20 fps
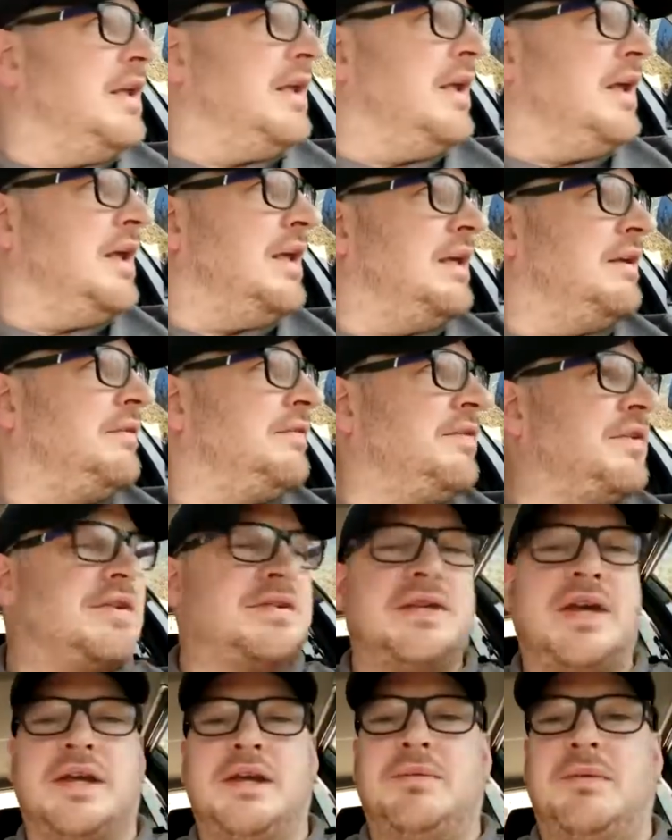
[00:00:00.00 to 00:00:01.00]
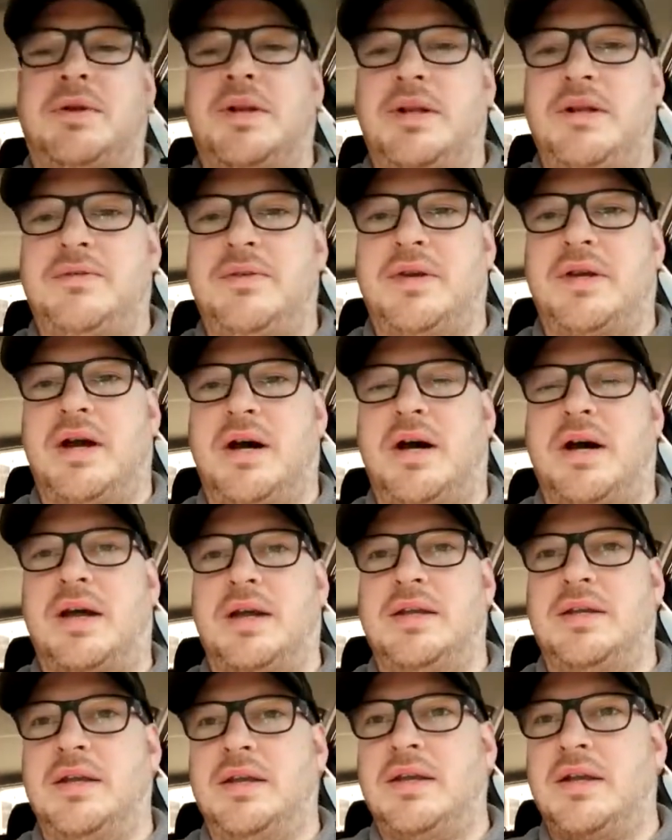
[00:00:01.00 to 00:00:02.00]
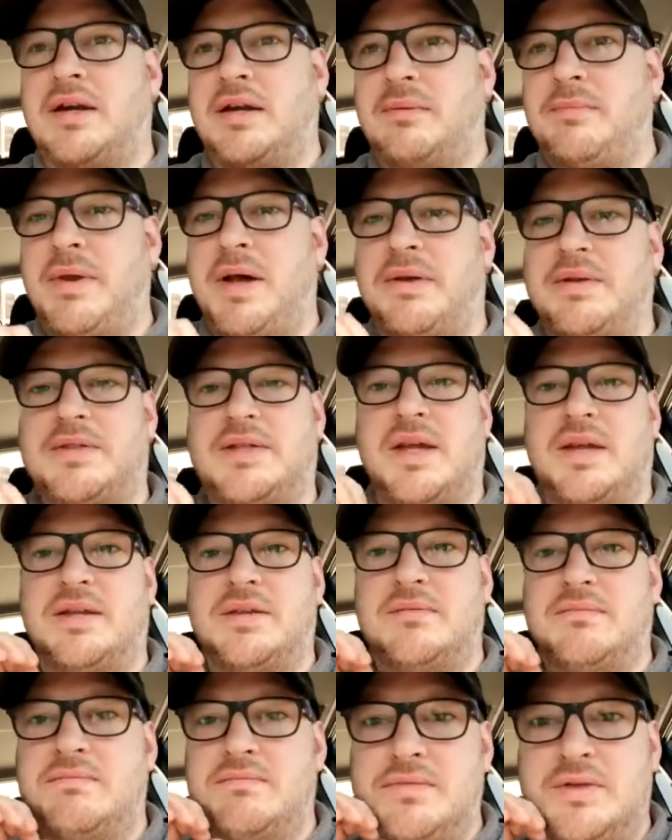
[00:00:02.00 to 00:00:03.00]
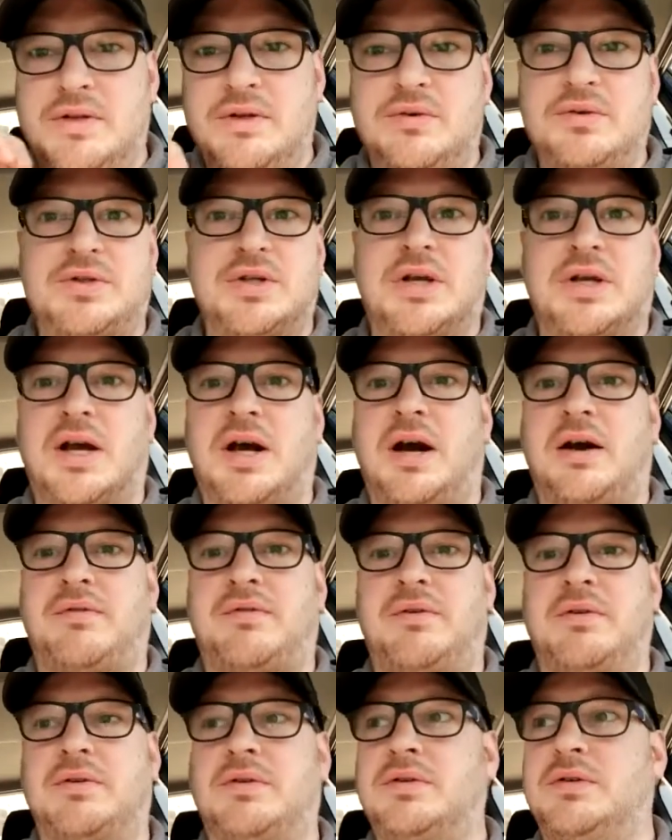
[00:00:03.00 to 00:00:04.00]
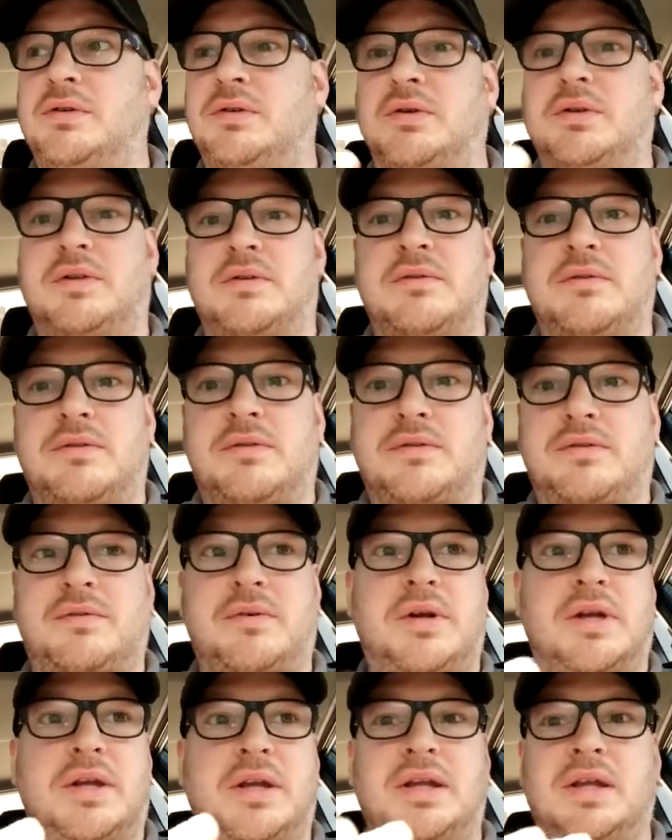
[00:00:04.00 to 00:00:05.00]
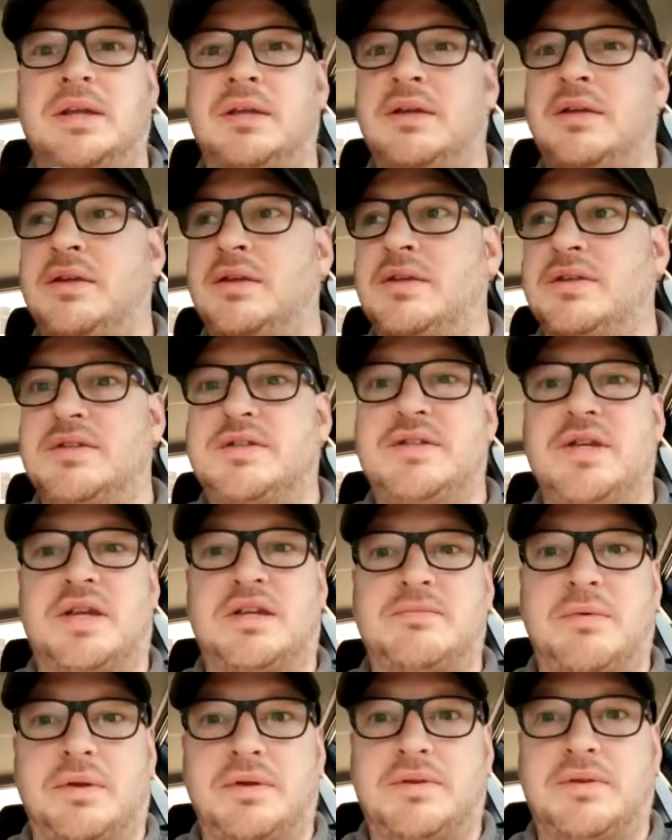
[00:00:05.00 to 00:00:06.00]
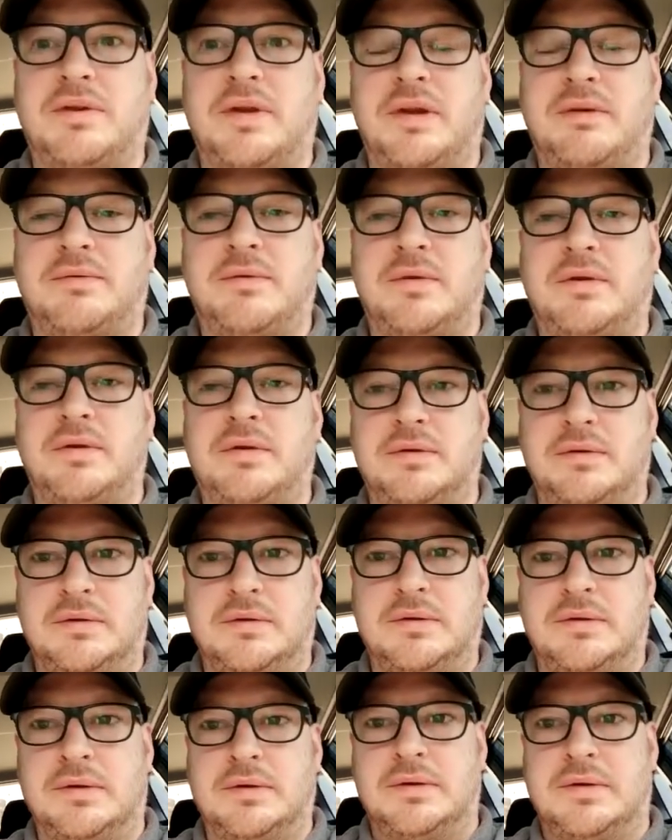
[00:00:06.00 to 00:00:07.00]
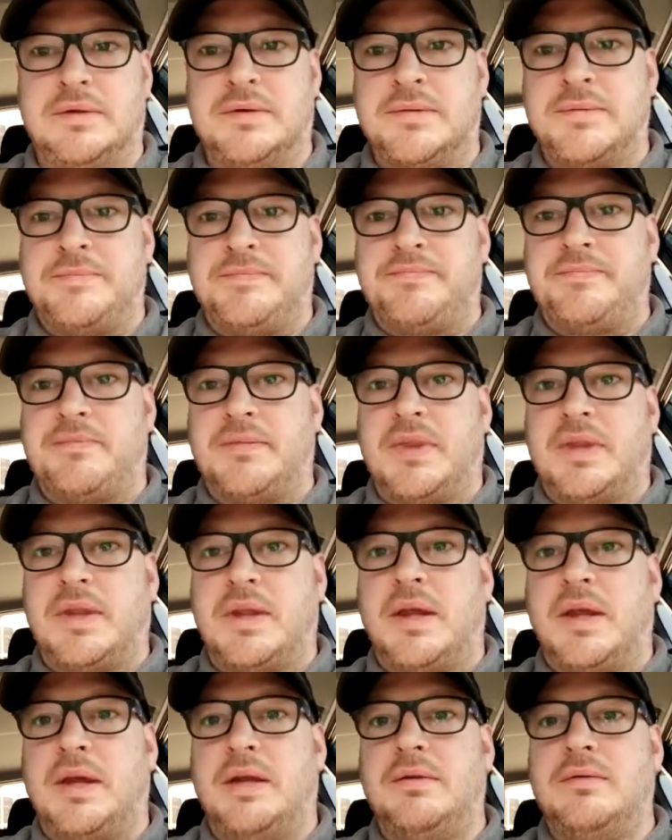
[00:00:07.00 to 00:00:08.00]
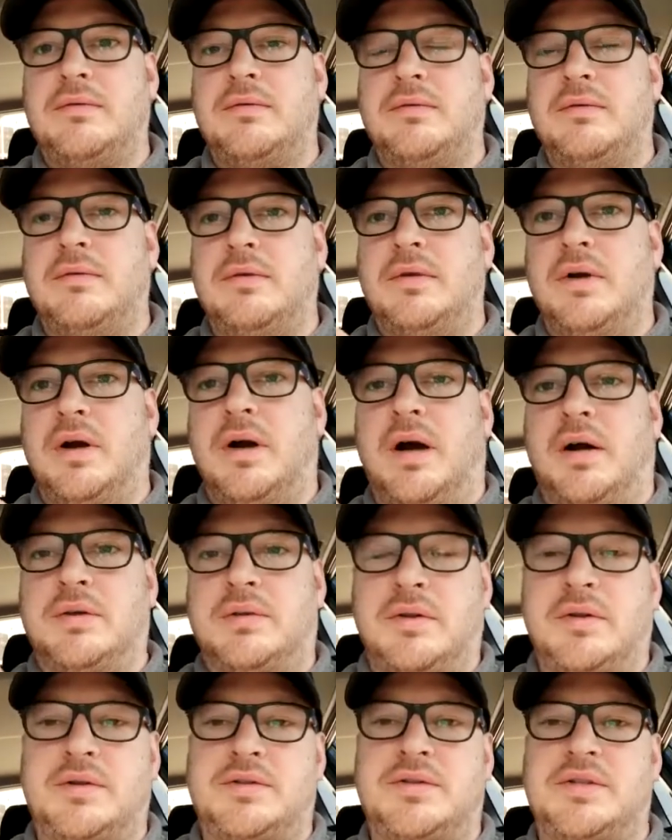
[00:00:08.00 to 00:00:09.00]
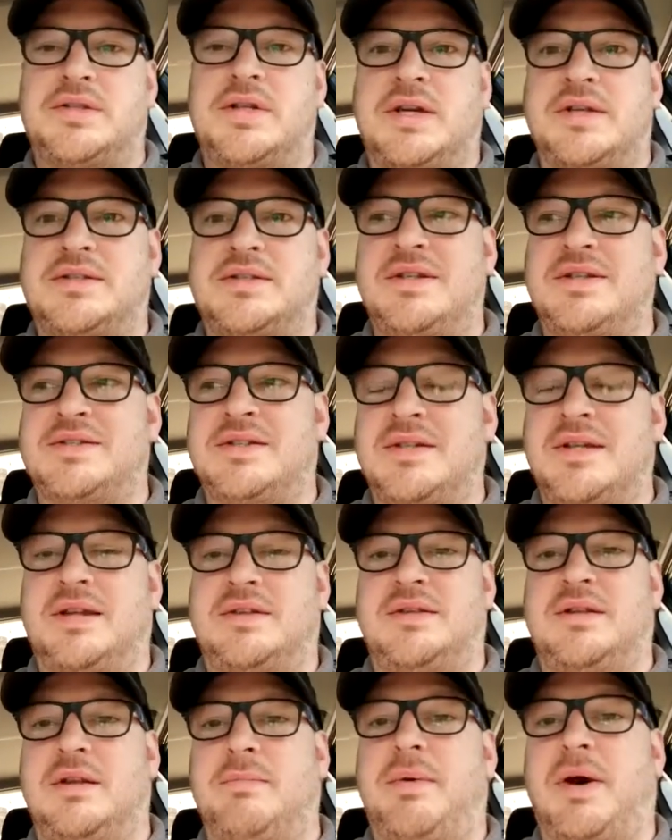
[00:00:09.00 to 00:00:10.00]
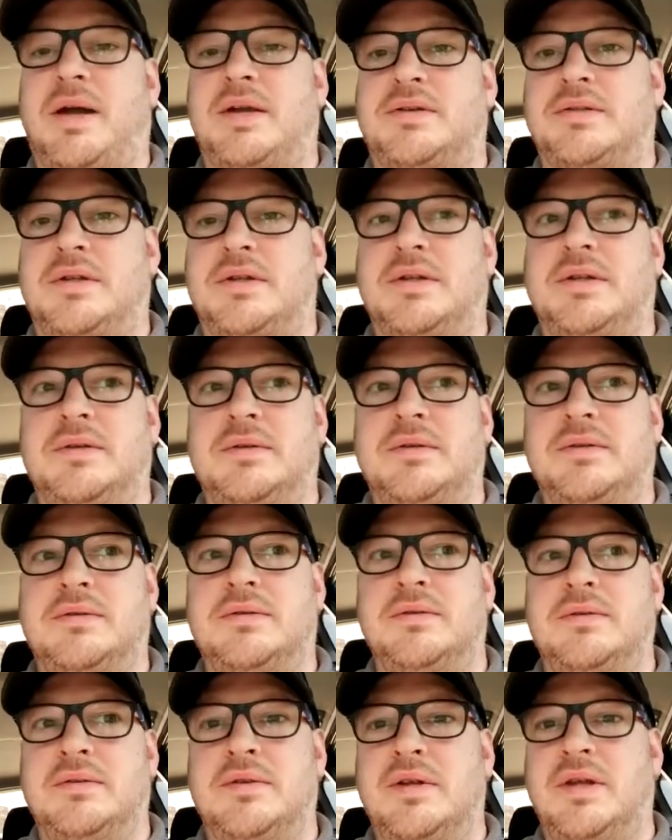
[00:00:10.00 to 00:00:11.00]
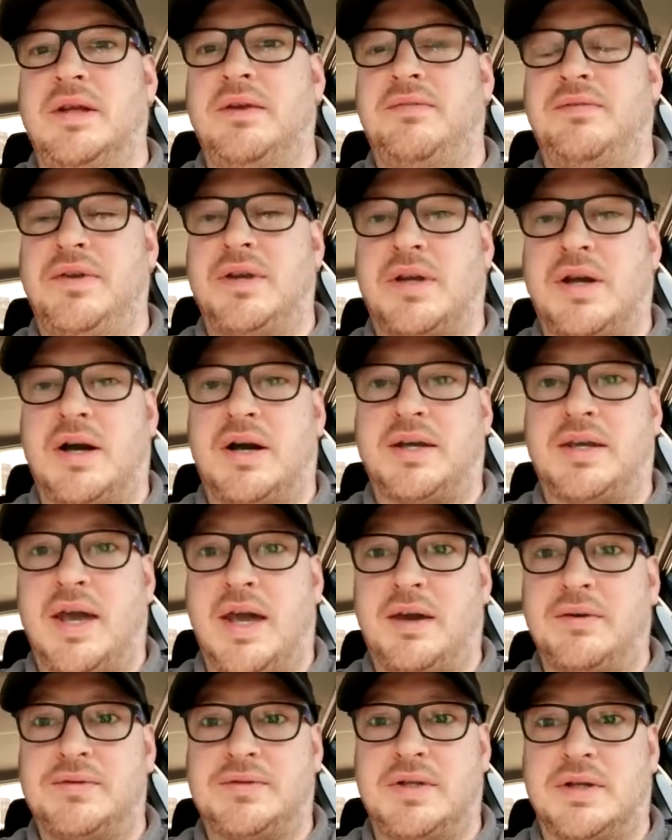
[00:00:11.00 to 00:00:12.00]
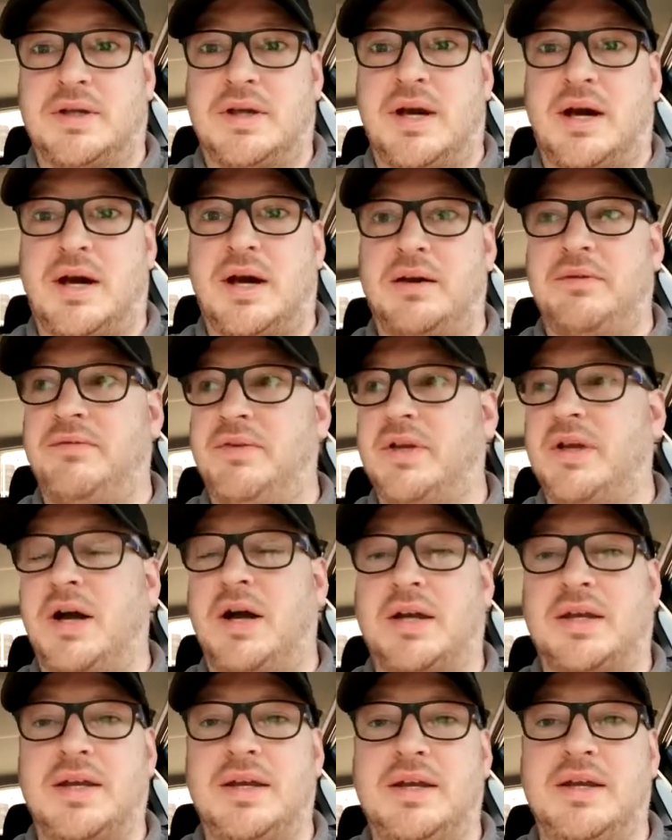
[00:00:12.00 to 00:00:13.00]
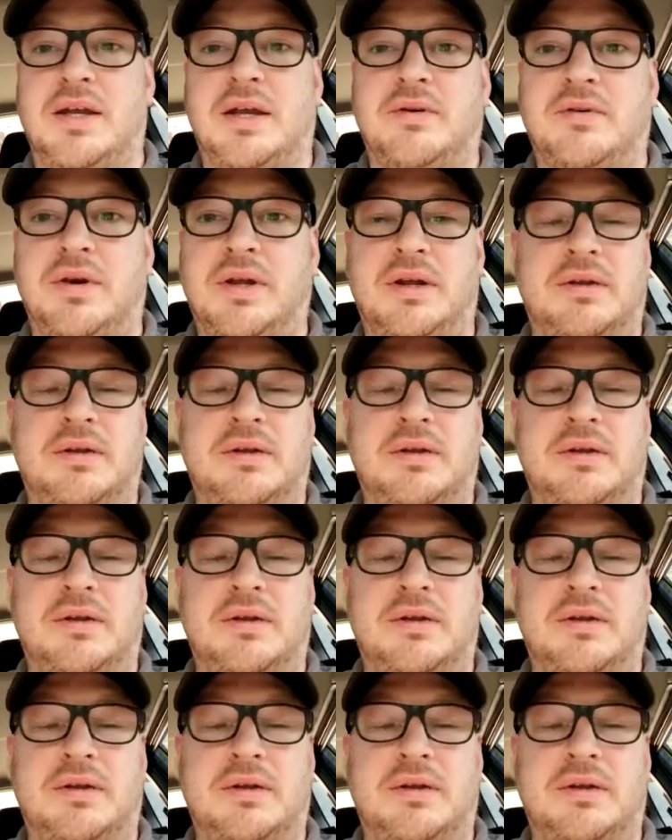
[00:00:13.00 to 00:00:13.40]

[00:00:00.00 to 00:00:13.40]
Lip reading: If you say you want to leave your car and you're not going to be able to use your car for a good 3-6 months even, then I do suggest disconnecting the battery if you can't get out to the car, if you can't get near it.